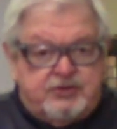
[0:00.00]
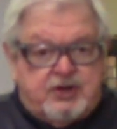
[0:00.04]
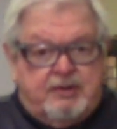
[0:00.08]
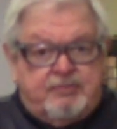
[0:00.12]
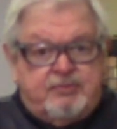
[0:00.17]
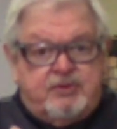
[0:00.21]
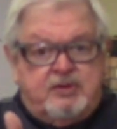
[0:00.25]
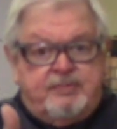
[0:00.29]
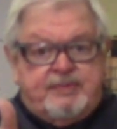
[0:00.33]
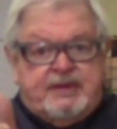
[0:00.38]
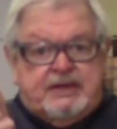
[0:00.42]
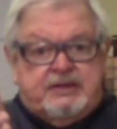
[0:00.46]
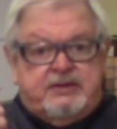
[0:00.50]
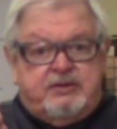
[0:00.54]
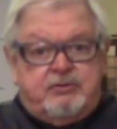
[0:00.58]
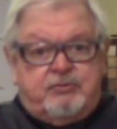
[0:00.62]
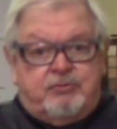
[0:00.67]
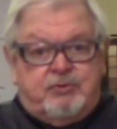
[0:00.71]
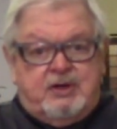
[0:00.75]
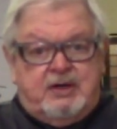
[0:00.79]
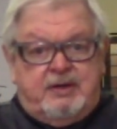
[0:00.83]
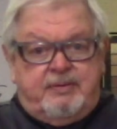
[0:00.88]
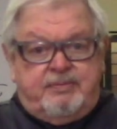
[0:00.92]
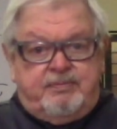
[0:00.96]
I'm going to make the
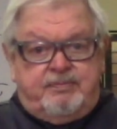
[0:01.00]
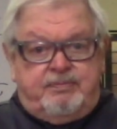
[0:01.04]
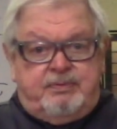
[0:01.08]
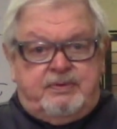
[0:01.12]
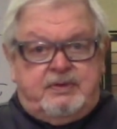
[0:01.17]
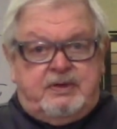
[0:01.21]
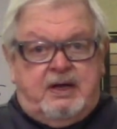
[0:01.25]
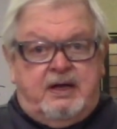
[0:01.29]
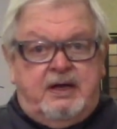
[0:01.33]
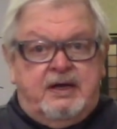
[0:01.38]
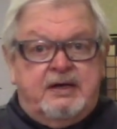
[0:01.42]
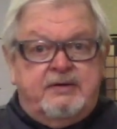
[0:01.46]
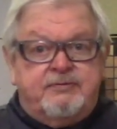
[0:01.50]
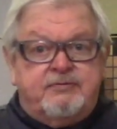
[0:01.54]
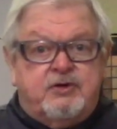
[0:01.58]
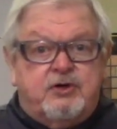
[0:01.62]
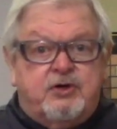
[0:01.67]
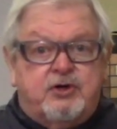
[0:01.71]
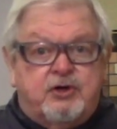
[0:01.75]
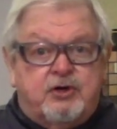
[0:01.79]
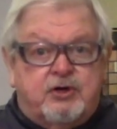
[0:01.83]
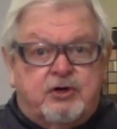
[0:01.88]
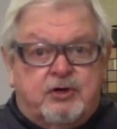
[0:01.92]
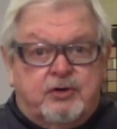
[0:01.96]
rim kind of
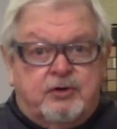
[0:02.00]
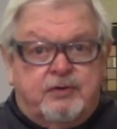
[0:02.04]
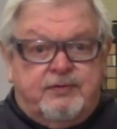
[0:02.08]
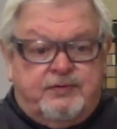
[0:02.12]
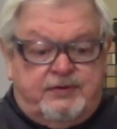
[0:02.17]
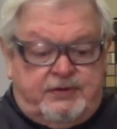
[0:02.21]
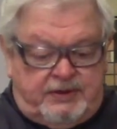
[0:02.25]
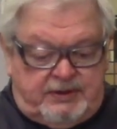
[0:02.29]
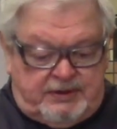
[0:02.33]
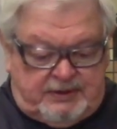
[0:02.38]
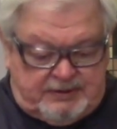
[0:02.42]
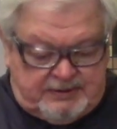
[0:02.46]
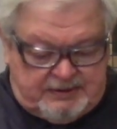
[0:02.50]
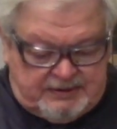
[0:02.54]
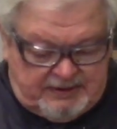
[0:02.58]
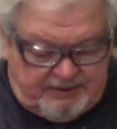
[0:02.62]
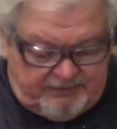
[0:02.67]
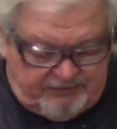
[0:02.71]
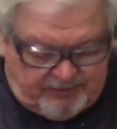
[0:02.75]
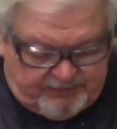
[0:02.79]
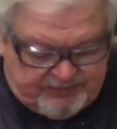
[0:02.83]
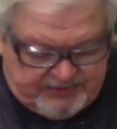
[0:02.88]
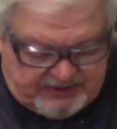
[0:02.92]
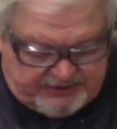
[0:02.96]
curved
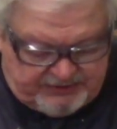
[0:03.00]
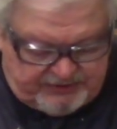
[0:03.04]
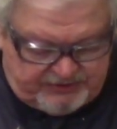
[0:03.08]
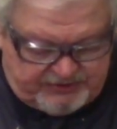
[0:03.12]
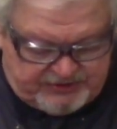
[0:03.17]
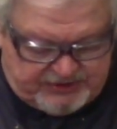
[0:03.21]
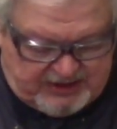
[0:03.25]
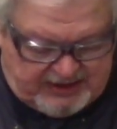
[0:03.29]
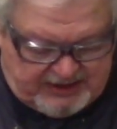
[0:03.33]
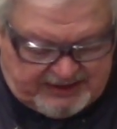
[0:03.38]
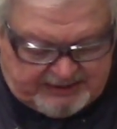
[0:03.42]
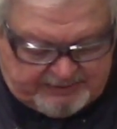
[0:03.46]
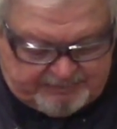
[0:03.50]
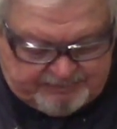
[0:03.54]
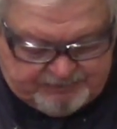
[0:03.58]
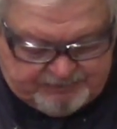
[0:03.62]
from the underside.